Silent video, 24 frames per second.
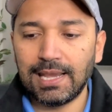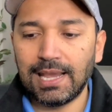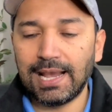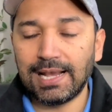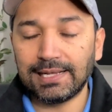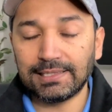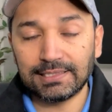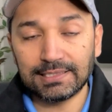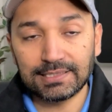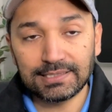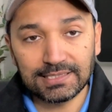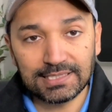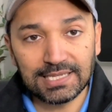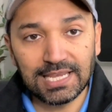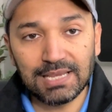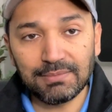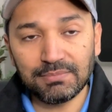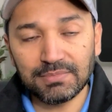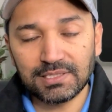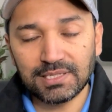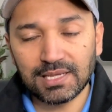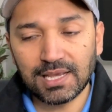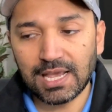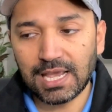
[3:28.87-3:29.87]
At the same
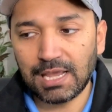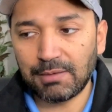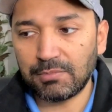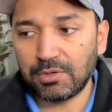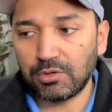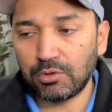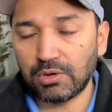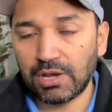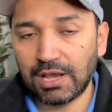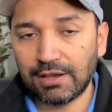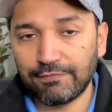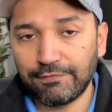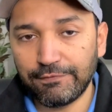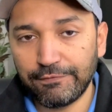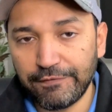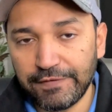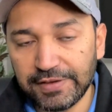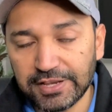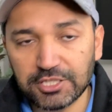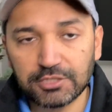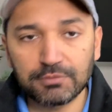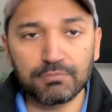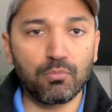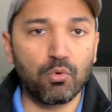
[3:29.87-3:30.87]
time, you have
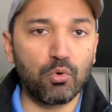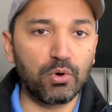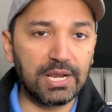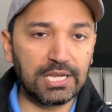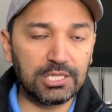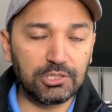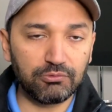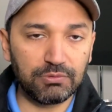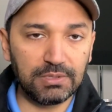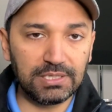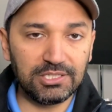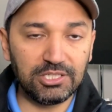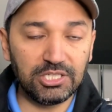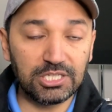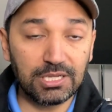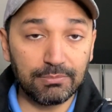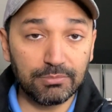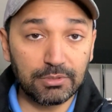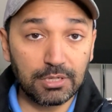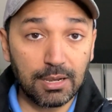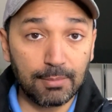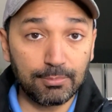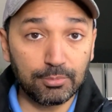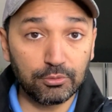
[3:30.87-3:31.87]
fixed mortgage rate
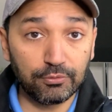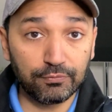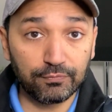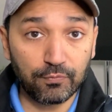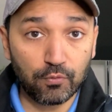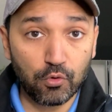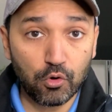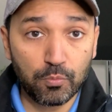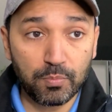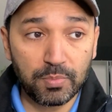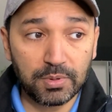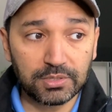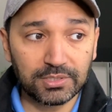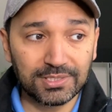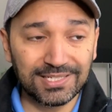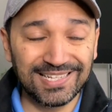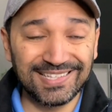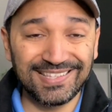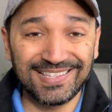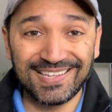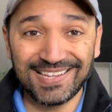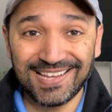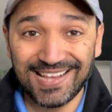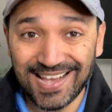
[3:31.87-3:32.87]
jumped up to
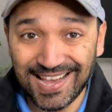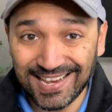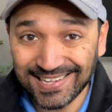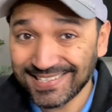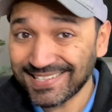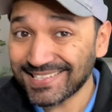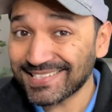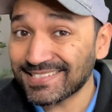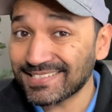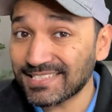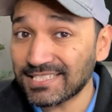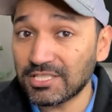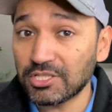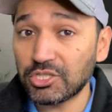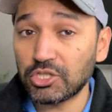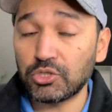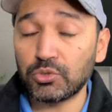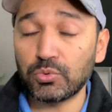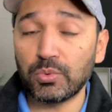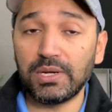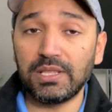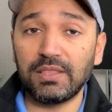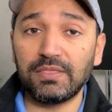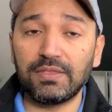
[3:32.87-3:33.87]
4%, the highest since
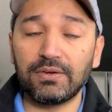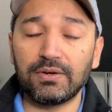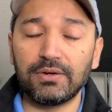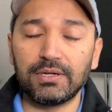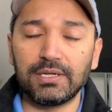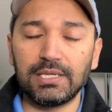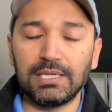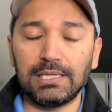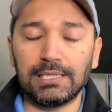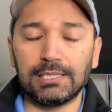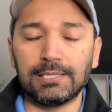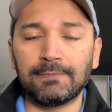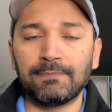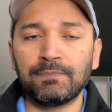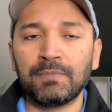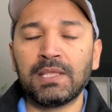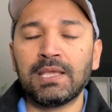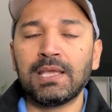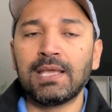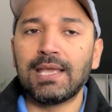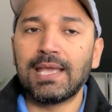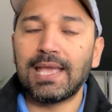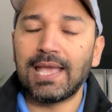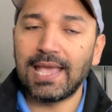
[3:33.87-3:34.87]
2013.
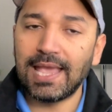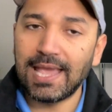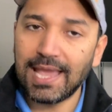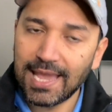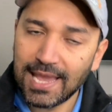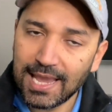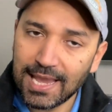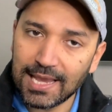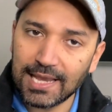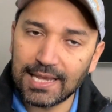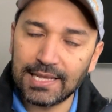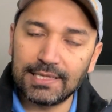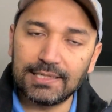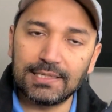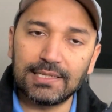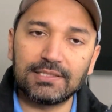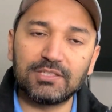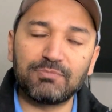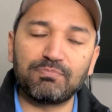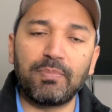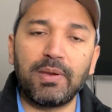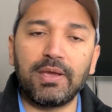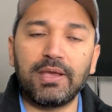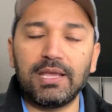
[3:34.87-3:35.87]
And
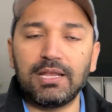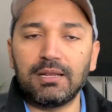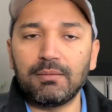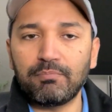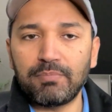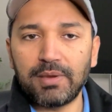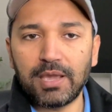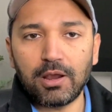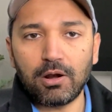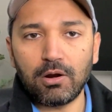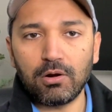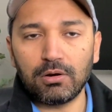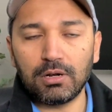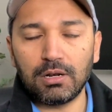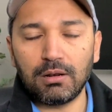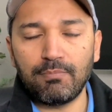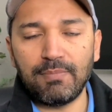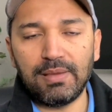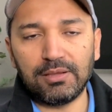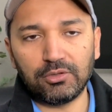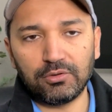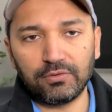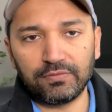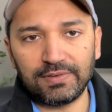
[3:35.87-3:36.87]
in parallel,
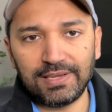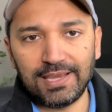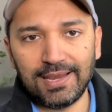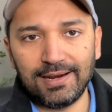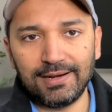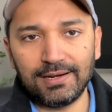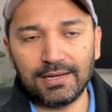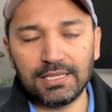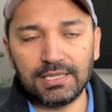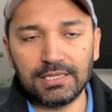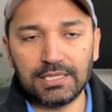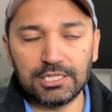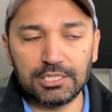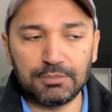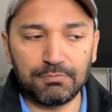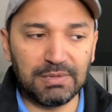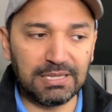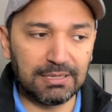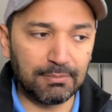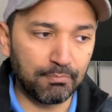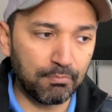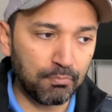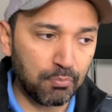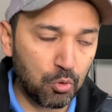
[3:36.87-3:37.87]
Bank of Canada is
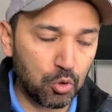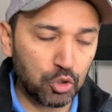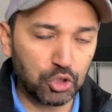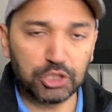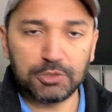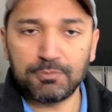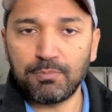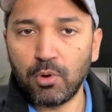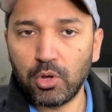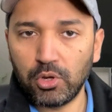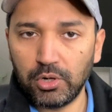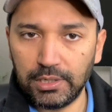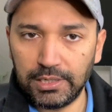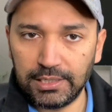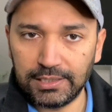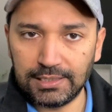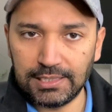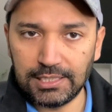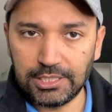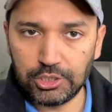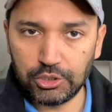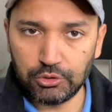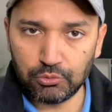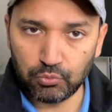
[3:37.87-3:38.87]
being pushed
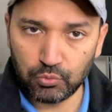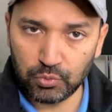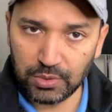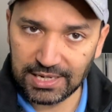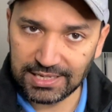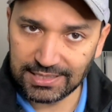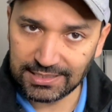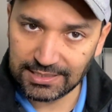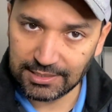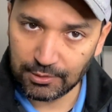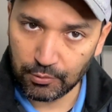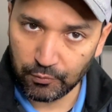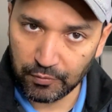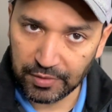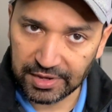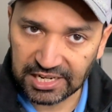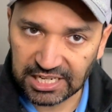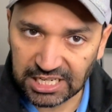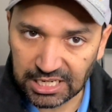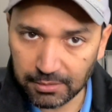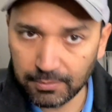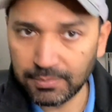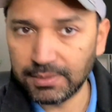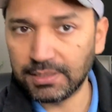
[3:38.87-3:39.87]
politically to raise
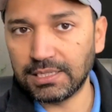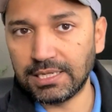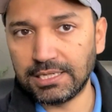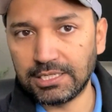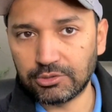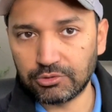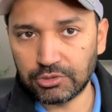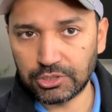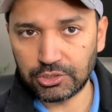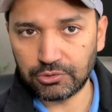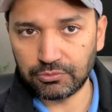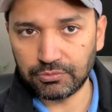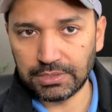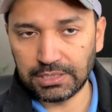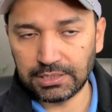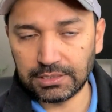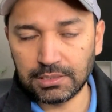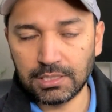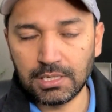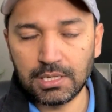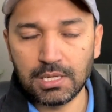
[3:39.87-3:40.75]
variable interest rate,